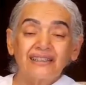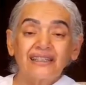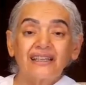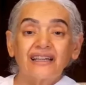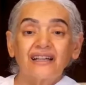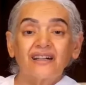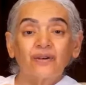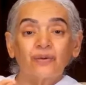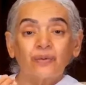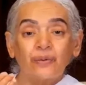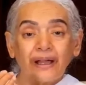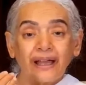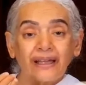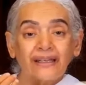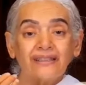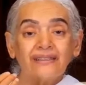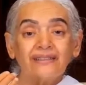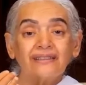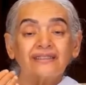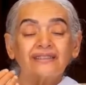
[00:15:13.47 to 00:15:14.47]
the
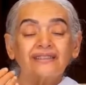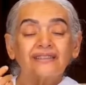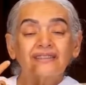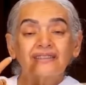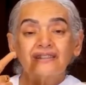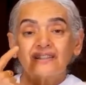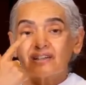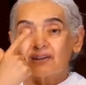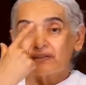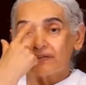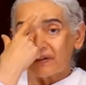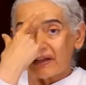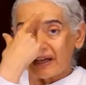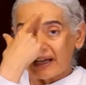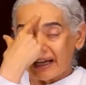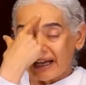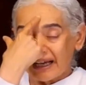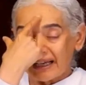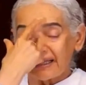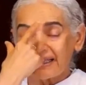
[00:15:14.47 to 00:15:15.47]
awareness of
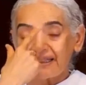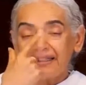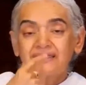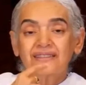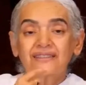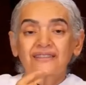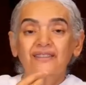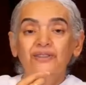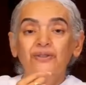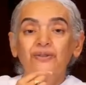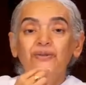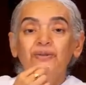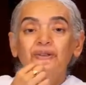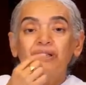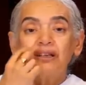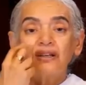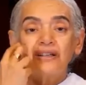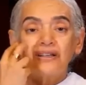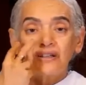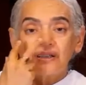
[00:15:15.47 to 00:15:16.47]
I, the
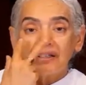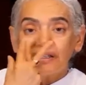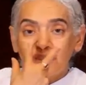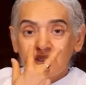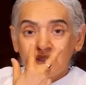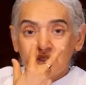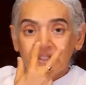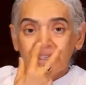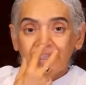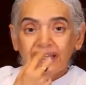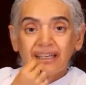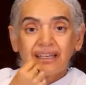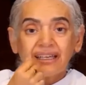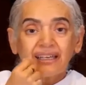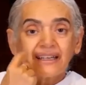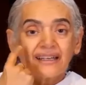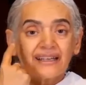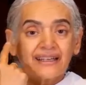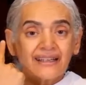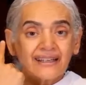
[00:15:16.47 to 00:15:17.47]
soul,
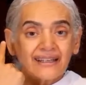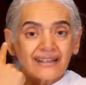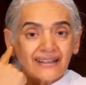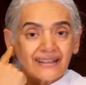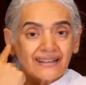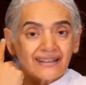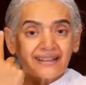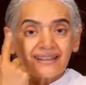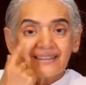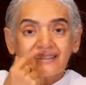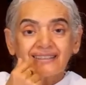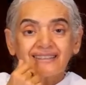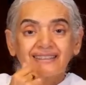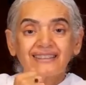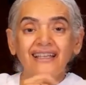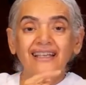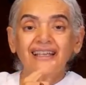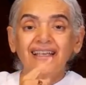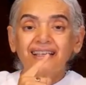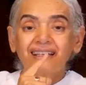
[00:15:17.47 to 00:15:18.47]
looking,
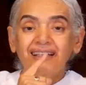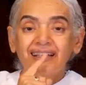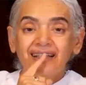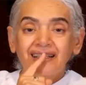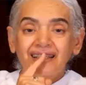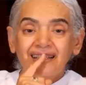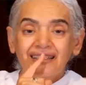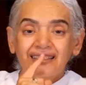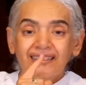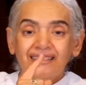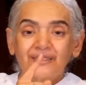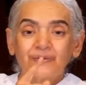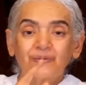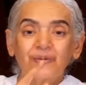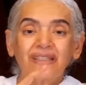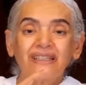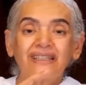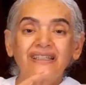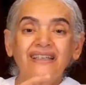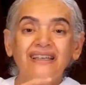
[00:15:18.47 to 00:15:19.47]
listening,
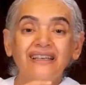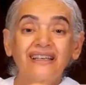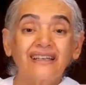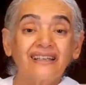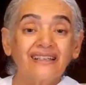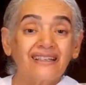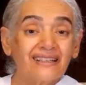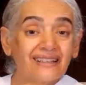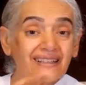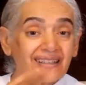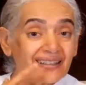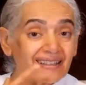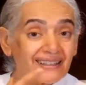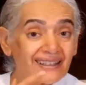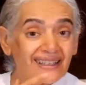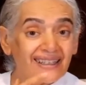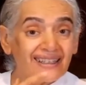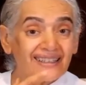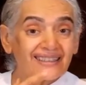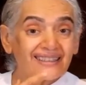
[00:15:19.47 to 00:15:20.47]
speaking,
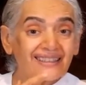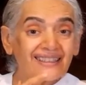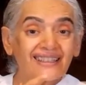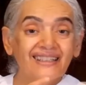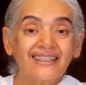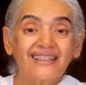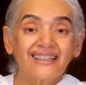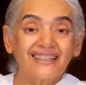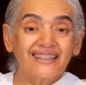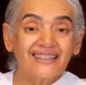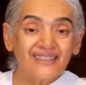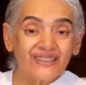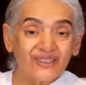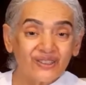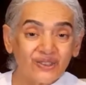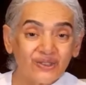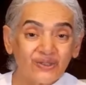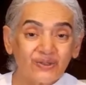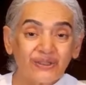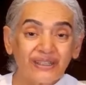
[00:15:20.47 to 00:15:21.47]
eating,
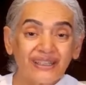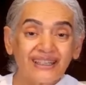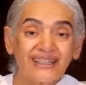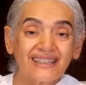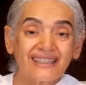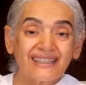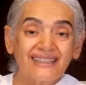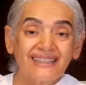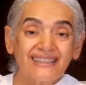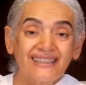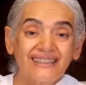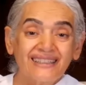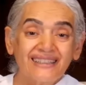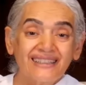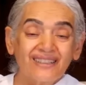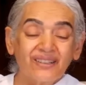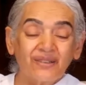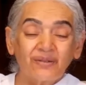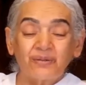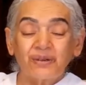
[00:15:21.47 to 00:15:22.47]
doing,
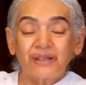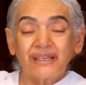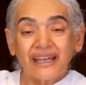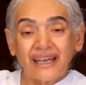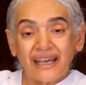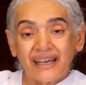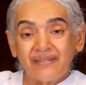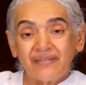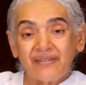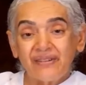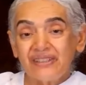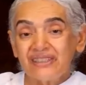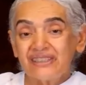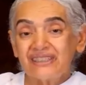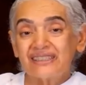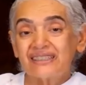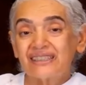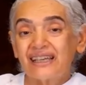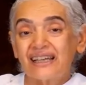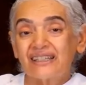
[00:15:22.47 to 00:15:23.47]
whatever
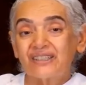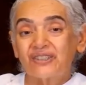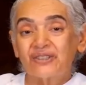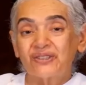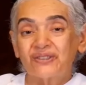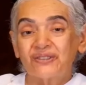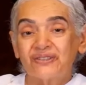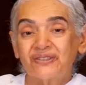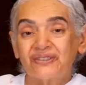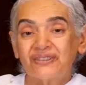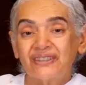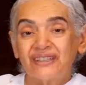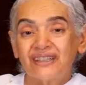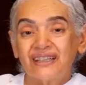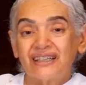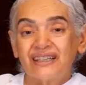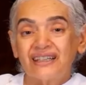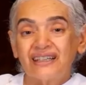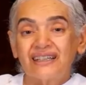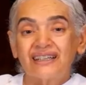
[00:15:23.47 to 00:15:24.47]
it is I do,
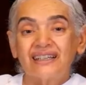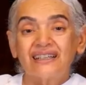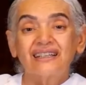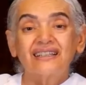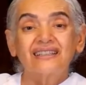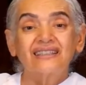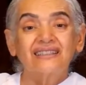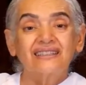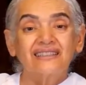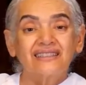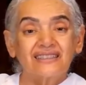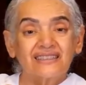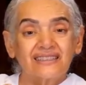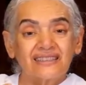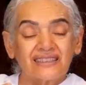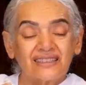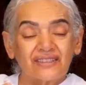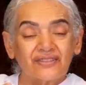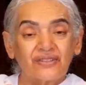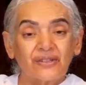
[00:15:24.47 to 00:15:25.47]

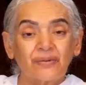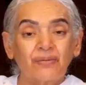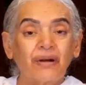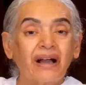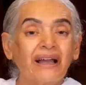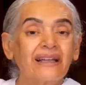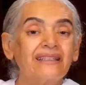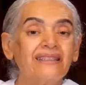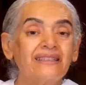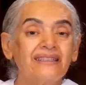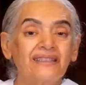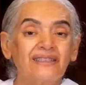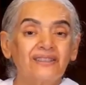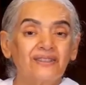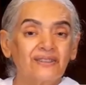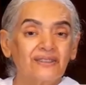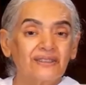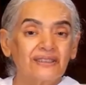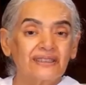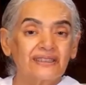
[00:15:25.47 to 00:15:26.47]
this reminder
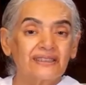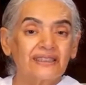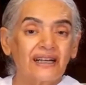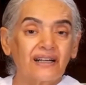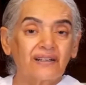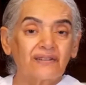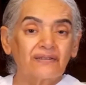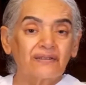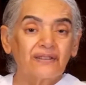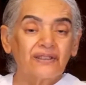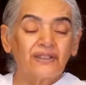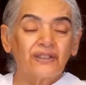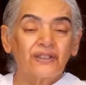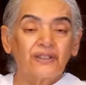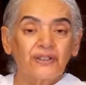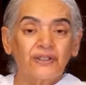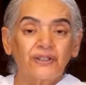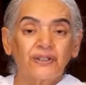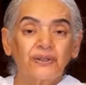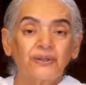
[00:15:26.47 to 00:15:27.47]
to the self,
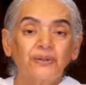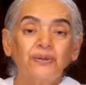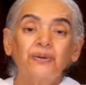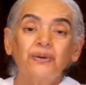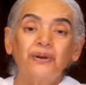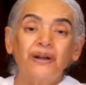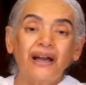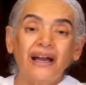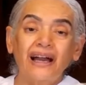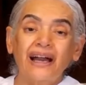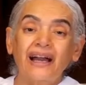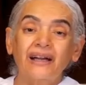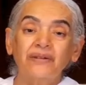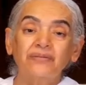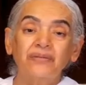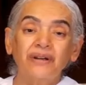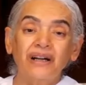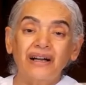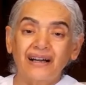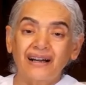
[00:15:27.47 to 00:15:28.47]
who
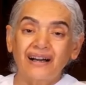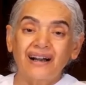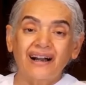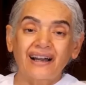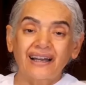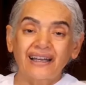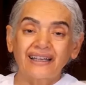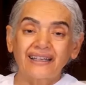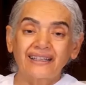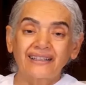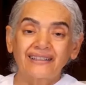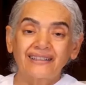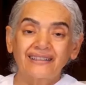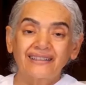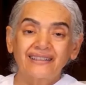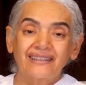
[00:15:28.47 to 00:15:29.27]
am I?